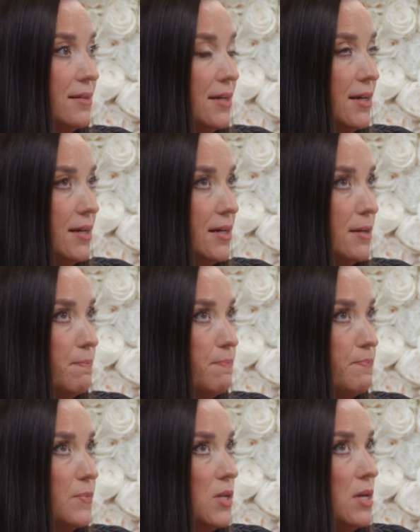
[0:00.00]
Okay.
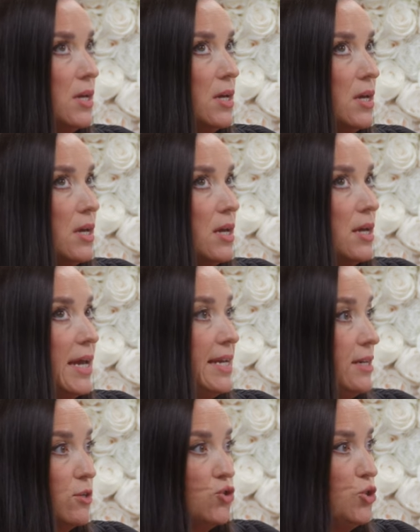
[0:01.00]
Um, and
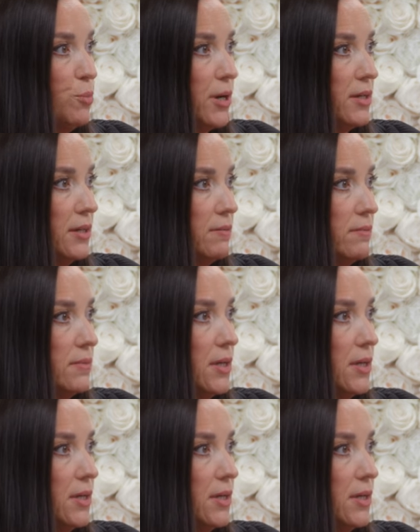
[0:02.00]
he knows she's pregnant.